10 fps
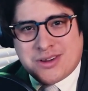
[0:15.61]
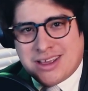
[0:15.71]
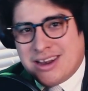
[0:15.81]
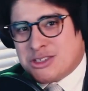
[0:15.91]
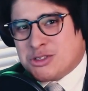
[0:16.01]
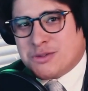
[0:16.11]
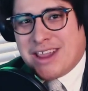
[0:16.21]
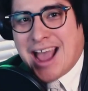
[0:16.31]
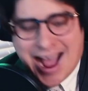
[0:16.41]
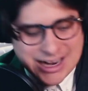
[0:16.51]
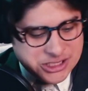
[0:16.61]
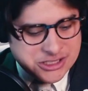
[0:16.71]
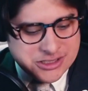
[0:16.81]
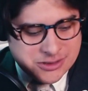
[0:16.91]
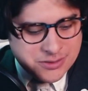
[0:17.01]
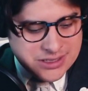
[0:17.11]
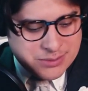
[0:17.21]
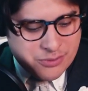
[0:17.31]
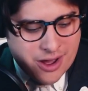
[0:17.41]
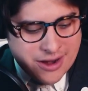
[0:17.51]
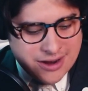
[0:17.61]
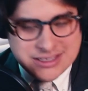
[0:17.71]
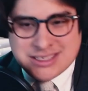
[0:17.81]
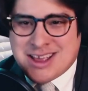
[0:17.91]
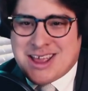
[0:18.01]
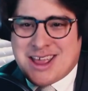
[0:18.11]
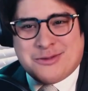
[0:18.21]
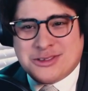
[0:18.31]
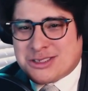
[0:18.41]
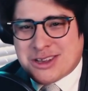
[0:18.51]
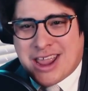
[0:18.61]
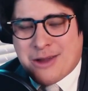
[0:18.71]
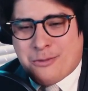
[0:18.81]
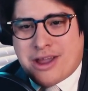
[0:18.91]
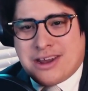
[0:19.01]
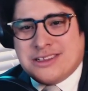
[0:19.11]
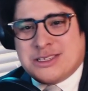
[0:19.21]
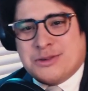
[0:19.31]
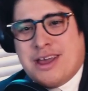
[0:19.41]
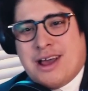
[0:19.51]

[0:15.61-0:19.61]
initial reaction to these products. And we're just going to get right into it.